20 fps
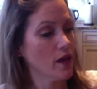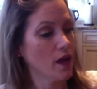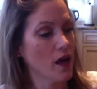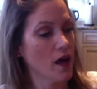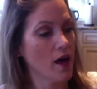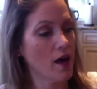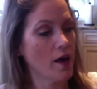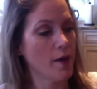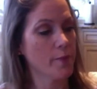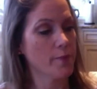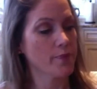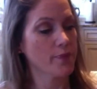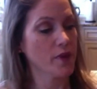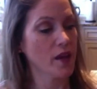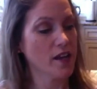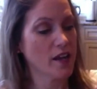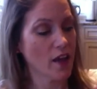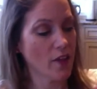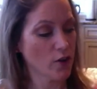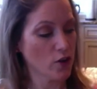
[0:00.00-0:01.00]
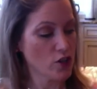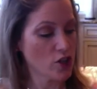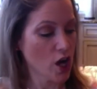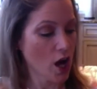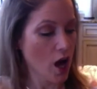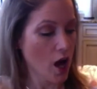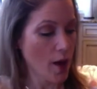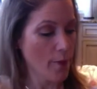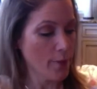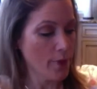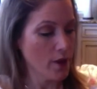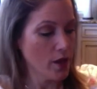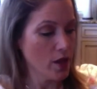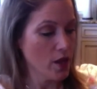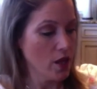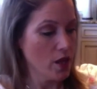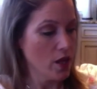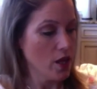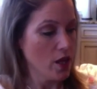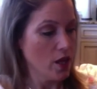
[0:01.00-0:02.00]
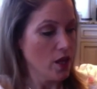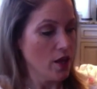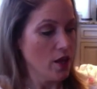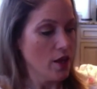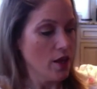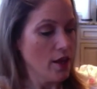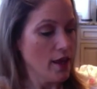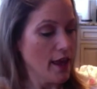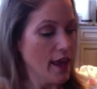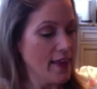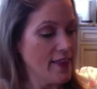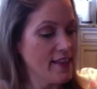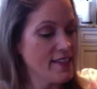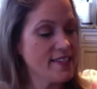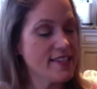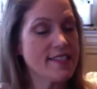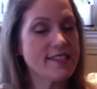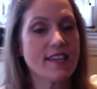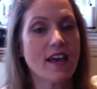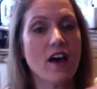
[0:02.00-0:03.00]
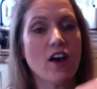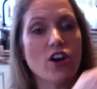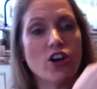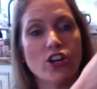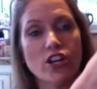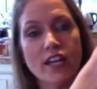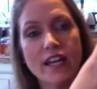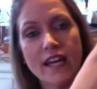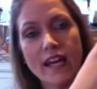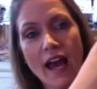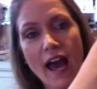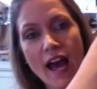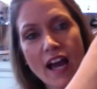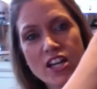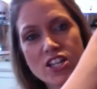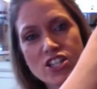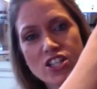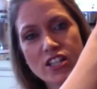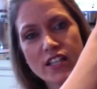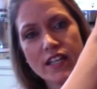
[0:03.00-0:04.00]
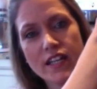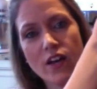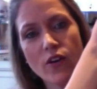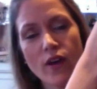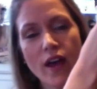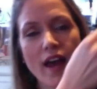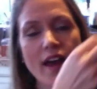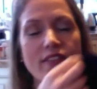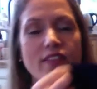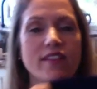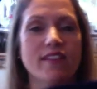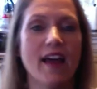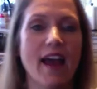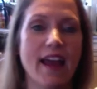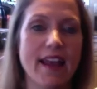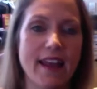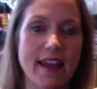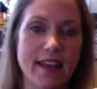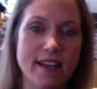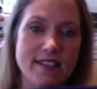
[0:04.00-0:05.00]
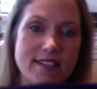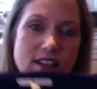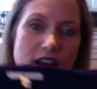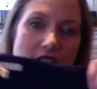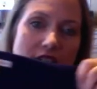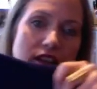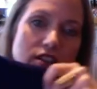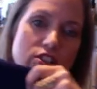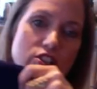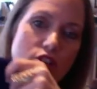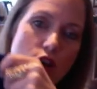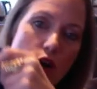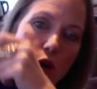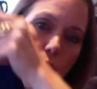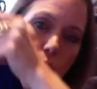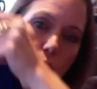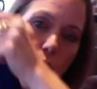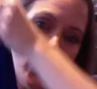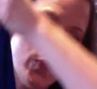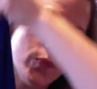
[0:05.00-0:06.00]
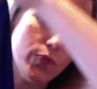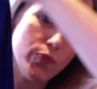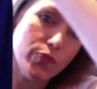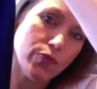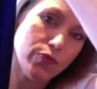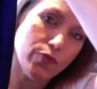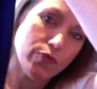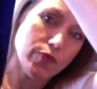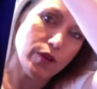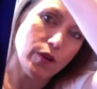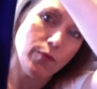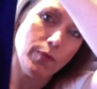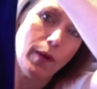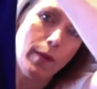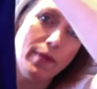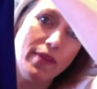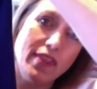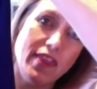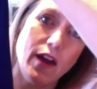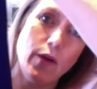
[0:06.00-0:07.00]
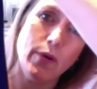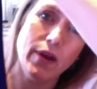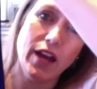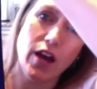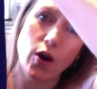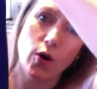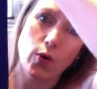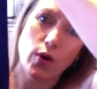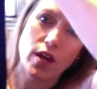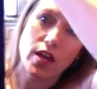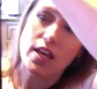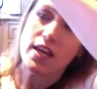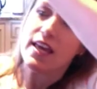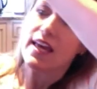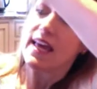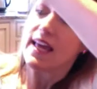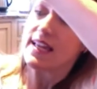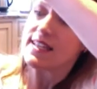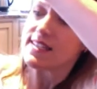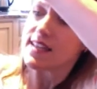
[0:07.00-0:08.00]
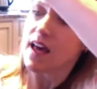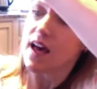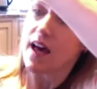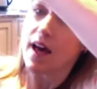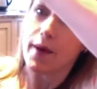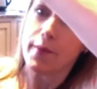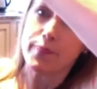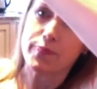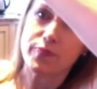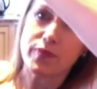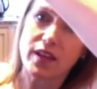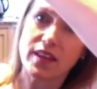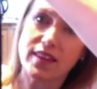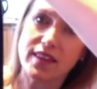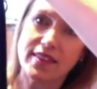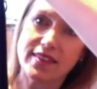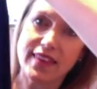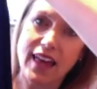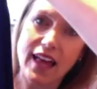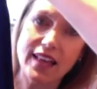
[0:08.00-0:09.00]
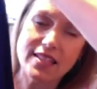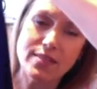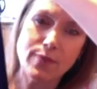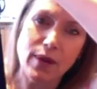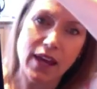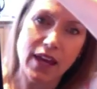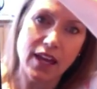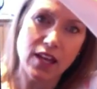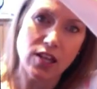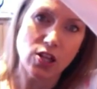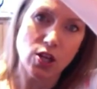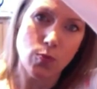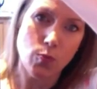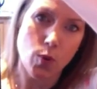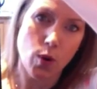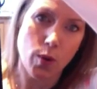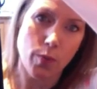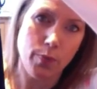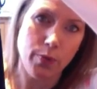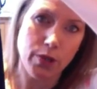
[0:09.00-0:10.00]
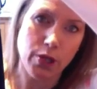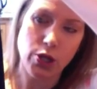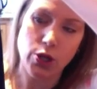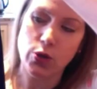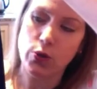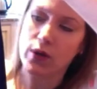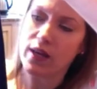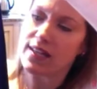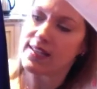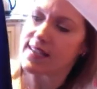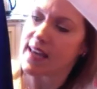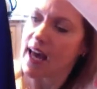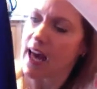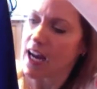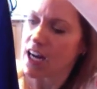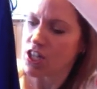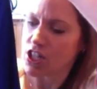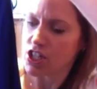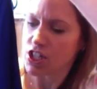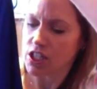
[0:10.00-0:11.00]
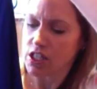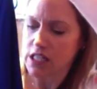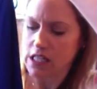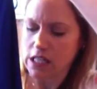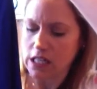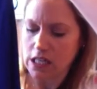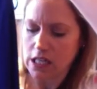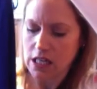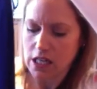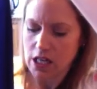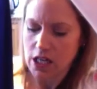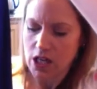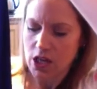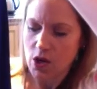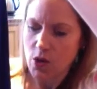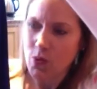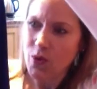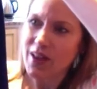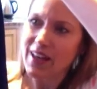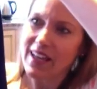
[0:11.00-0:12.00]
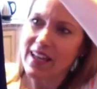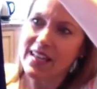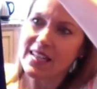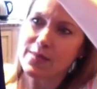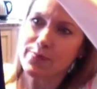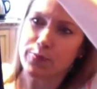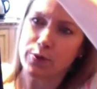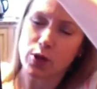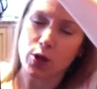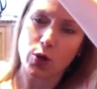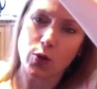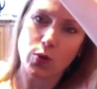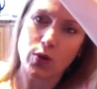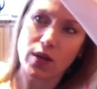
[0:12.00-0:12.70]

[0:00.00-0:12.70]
um, another top. And this is a hoodie actually. Okay, the lighting is not gonna show. Maybe, there we go. It's, um, that's making it look more blue. It's actually, well, it is blue.